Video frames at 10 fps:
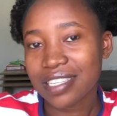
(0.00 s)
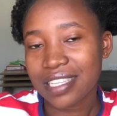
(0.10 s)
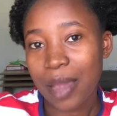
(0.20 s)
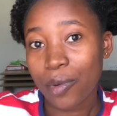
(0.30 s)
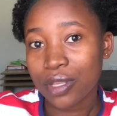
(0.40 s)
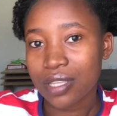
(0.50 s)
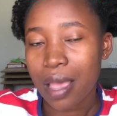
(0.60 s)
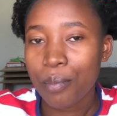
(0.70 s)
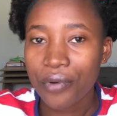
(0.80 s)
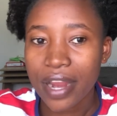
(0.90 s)
step was
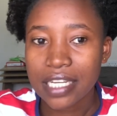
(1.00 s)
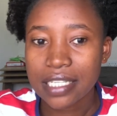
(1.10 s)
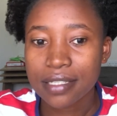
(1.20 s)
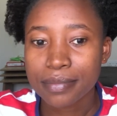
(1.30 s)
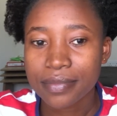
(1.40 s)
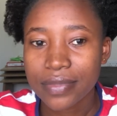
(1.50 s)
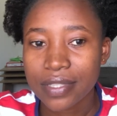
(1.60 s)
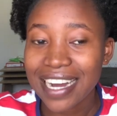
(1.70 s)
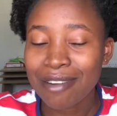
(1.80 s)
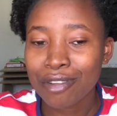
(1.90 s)
braid.
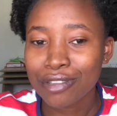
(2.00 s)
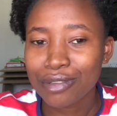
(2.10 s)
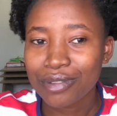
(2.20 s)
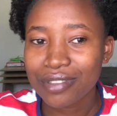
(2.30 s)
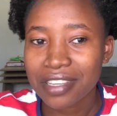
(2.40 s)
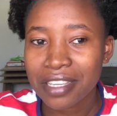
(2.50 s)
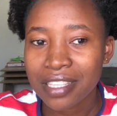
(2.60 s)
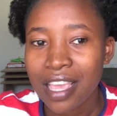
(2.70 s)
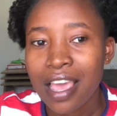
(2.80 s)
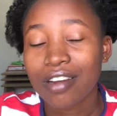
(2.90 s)
I was using
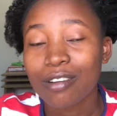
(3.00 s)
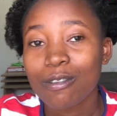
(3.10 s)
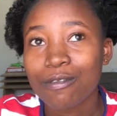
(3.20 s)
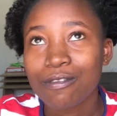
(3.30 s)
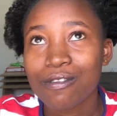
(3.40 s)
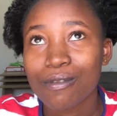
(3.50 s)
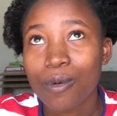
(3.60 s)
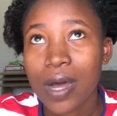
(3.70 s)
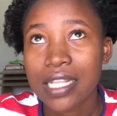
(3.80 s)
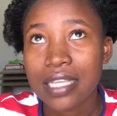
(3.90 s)
clove
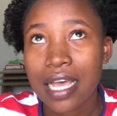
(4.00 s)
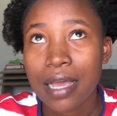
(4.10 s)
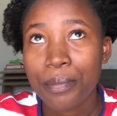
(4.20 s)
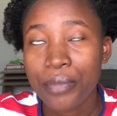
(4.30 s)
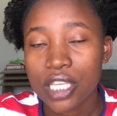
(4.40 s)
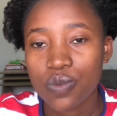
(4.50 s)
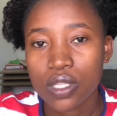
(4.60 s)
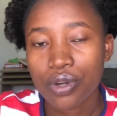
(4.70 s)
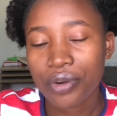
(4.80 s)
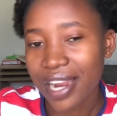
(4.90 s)
water mixed
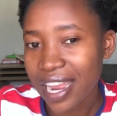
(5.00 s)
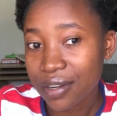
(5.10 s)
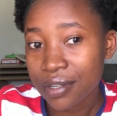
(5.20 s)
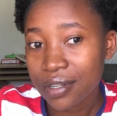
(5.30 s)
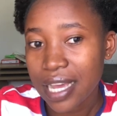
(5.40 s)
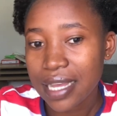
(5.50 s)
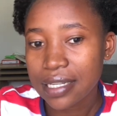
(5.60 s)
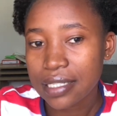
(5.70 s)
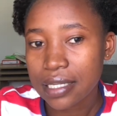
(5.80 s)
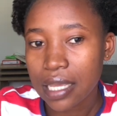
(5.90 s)
with oregano
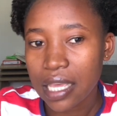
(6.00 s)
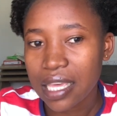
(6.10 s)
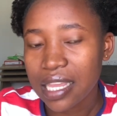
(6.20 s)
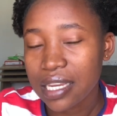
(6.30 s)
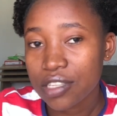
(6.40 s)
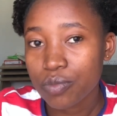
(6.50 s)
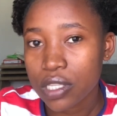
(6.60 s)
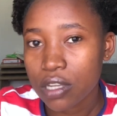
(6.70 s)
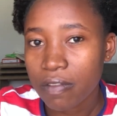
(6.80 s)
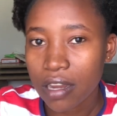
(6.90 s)
and a little bit
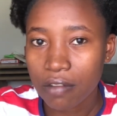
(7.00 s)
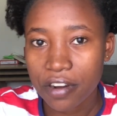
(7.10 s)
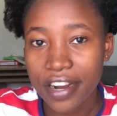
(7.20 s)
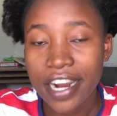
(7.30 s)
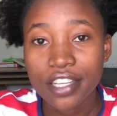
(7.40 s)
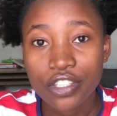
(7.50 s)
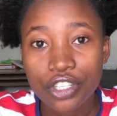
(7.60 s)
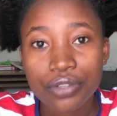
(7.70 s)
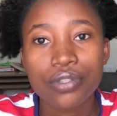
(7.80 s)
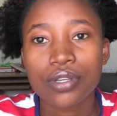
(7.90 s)
of aloe vera
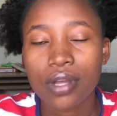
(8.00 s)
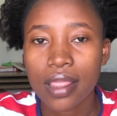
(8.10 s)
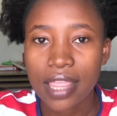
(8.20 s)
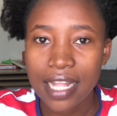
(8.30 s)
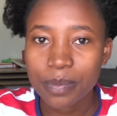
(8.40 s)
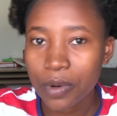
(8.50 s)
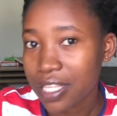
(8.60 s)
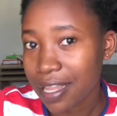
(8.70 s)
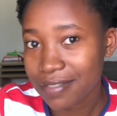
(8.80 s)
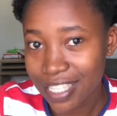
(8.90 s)
juice on that
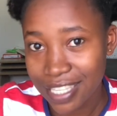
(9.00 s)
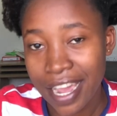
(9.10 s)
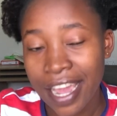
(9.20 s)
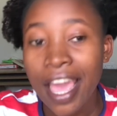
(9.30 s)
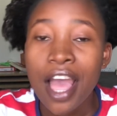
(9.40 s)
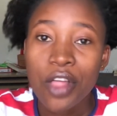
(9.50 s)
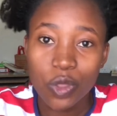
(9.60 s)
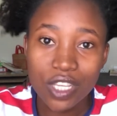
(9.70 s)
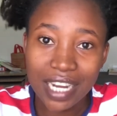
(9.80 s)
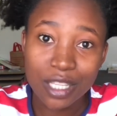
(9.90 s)
protective style.
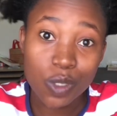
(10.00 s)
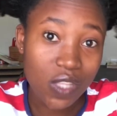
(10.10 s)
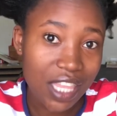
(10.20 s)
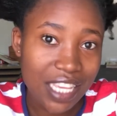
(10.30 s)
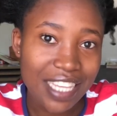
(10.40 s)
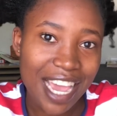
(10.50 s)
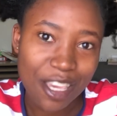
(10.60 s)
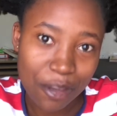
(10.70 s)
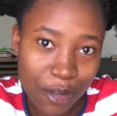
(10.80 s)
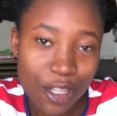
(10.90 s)
Those are the two things I
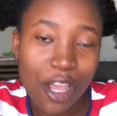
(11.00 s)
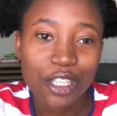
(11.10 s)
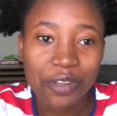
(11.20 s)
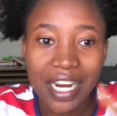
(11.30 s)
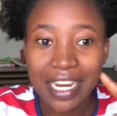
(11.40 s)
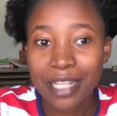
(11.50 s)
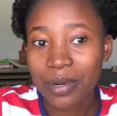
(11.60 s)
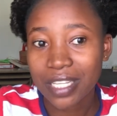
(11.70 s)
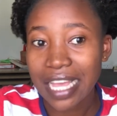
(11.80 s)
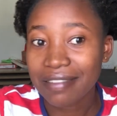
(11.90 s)
used during that
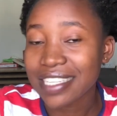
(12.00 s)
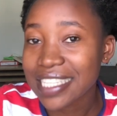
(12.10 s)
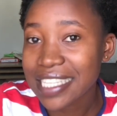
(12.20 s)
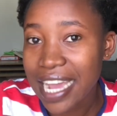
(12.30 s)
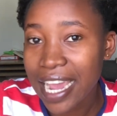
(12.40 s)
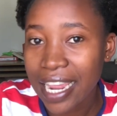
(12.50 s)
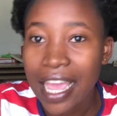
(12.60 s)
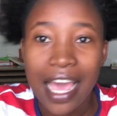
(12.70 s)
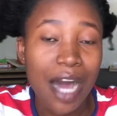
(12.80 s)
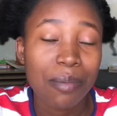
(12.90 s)
protective style.
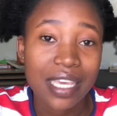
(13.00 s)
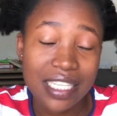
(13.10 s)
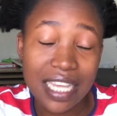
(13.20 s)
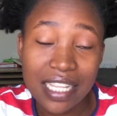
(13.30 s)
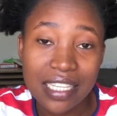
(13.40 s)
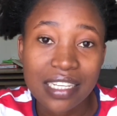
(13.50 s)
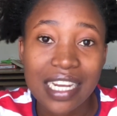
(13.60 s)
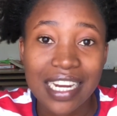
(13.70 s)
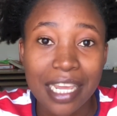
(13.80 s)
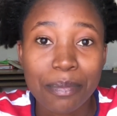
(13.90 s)
I'll be inserting the
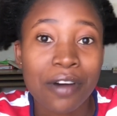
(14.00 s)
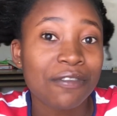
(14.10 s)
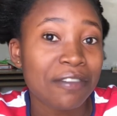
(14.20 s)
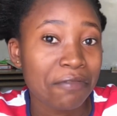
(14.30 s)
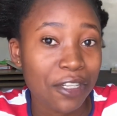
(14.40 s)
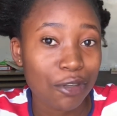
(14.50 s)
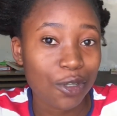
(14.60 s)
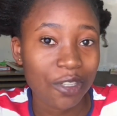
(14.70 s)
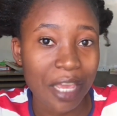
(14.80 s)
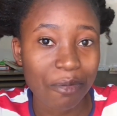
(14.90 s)
clip of the video
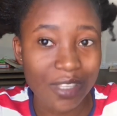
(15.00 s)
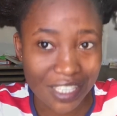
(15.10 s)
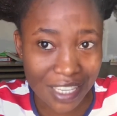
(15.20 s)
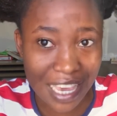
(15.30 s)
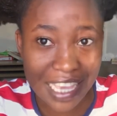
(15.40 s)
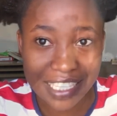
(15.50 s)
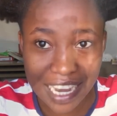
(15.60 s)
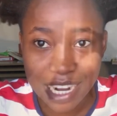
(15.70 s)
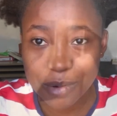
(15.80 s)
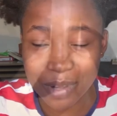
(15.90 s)
so that you will see
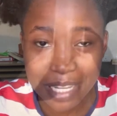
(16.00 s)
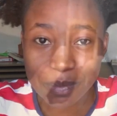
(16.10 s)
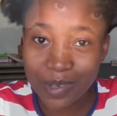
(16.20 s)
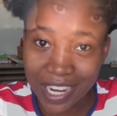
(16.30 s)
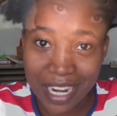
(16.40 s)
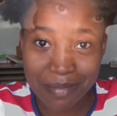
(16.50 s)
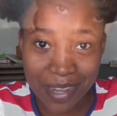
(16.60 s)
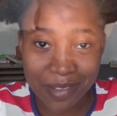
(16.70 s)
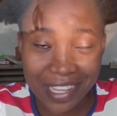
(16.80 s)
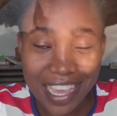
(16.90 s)
exactly what I'm talking
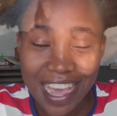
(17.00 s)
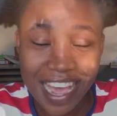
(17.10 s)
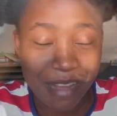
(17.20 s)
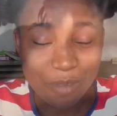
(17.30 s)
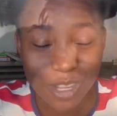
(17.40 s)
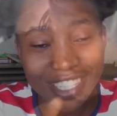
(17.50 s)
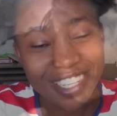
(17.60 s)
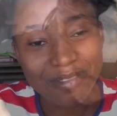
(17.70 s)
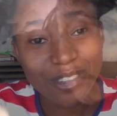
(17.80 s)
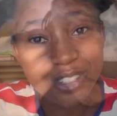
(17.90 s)
about. I'm not
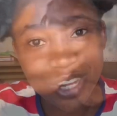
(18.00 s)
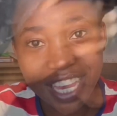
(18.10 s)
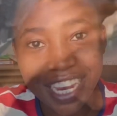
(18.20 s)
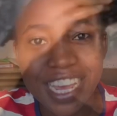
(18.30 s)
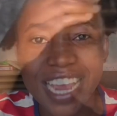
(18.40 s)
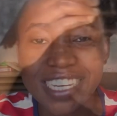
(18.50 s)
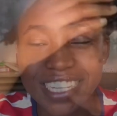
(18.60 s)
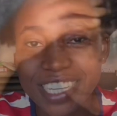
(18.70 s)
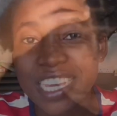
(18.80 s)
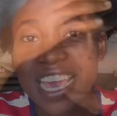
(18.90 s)
even joking, I
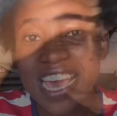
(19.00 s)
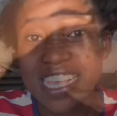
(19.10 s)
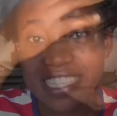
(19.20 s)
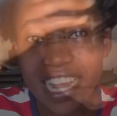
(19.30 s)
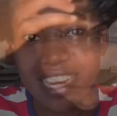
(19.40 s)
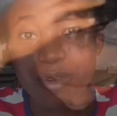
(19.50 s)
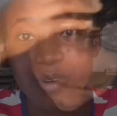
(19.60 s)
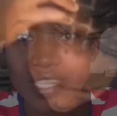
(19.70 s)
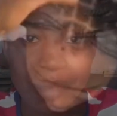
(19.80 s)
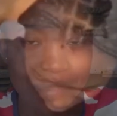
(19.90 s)
did exactly what I'm